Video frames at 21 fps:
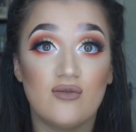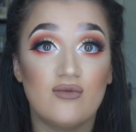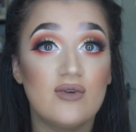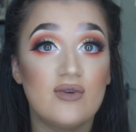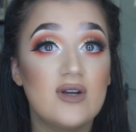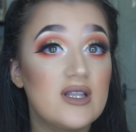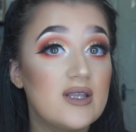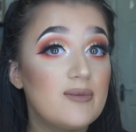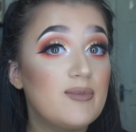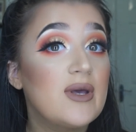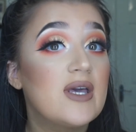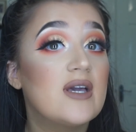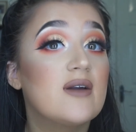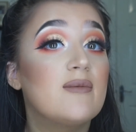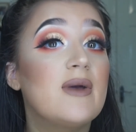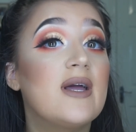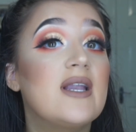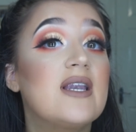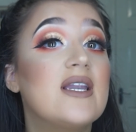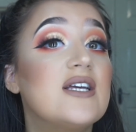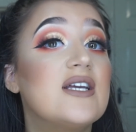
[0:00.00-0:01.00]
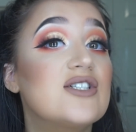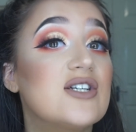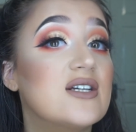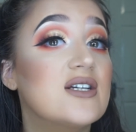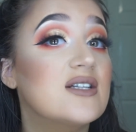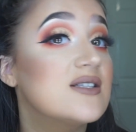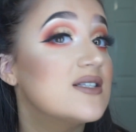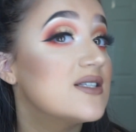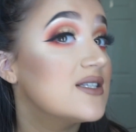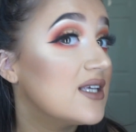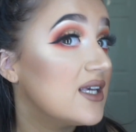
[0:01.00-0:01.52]
Really pigmented, you
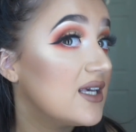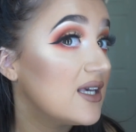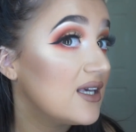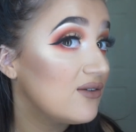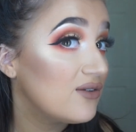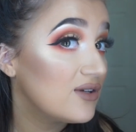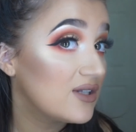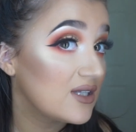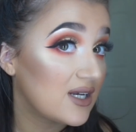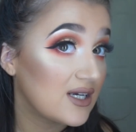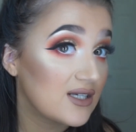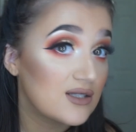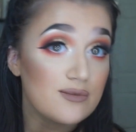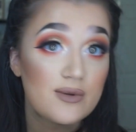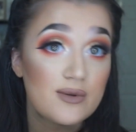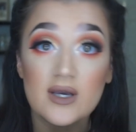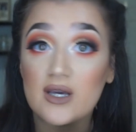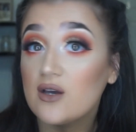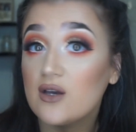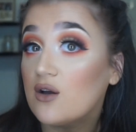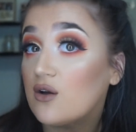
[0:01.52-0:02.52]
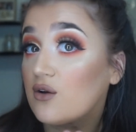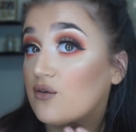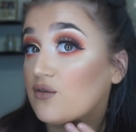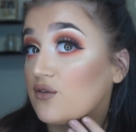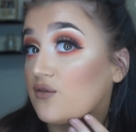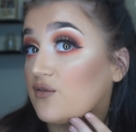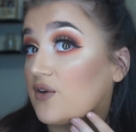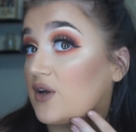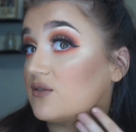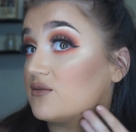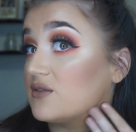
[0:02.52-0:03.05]
can see, really nice payoff. The
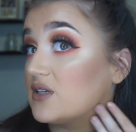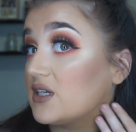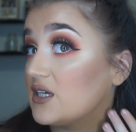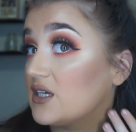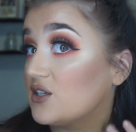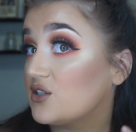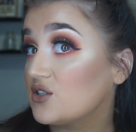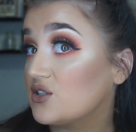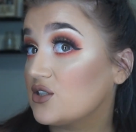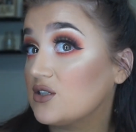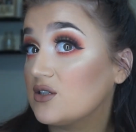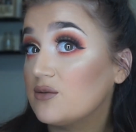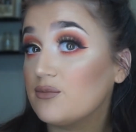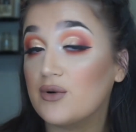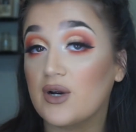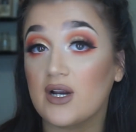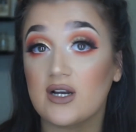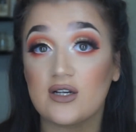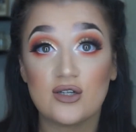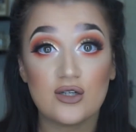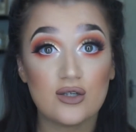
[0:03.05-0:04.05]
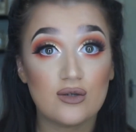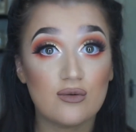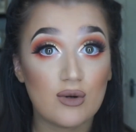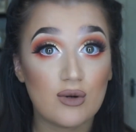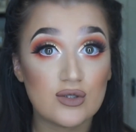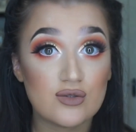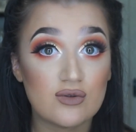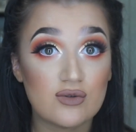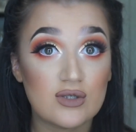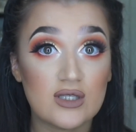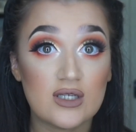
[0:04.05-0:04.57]
foundation, the brand new
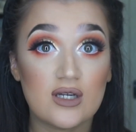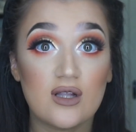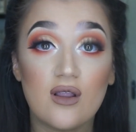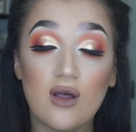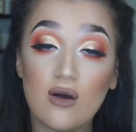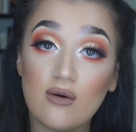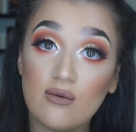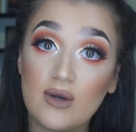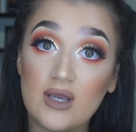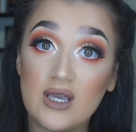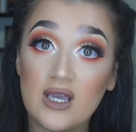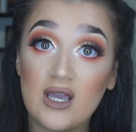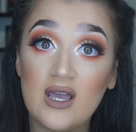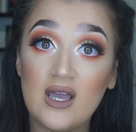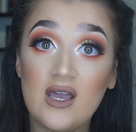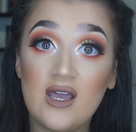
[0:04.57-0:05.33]
one's really glowy.